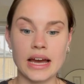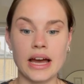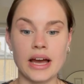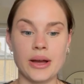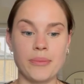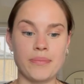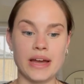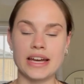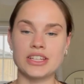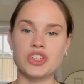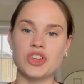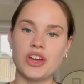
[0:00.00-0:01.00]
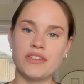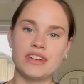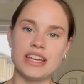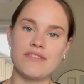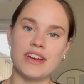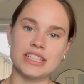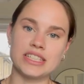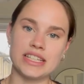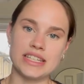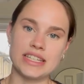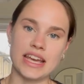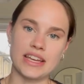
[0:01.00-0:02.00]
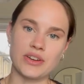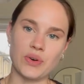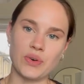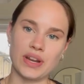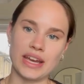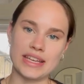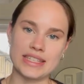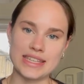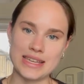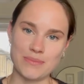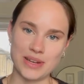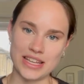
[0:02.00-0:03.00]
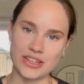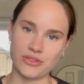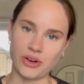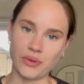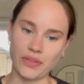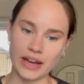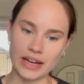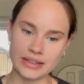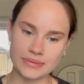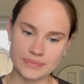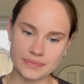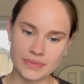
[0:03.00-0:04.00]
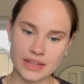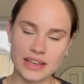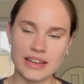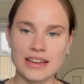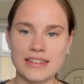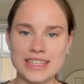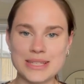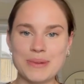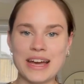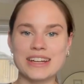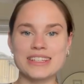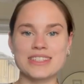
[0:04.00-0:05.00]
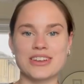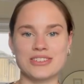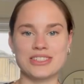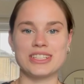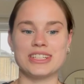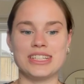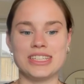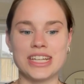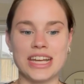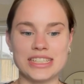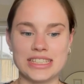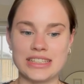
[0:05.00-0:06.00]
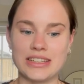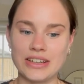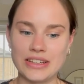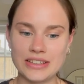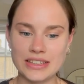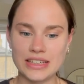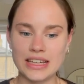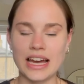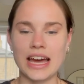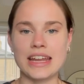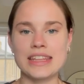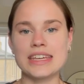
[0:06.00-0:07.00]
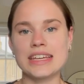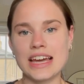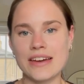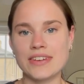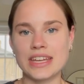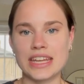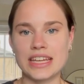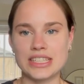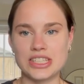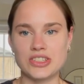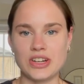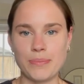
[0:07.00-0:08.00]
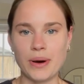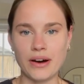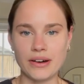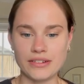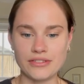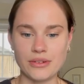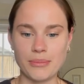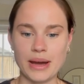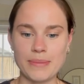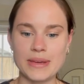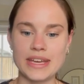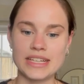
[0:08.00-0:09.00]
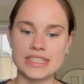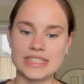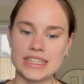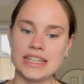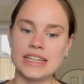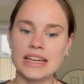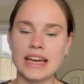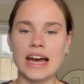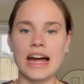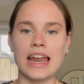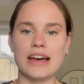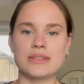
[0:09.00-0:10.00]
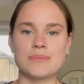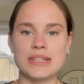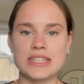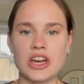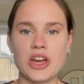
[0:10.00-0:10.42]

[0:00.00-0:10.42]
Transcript: um, and to hopefully eventually take on a team leader role there. This plan is constantly changing though, and I think having an industry partner for my PhD allows me to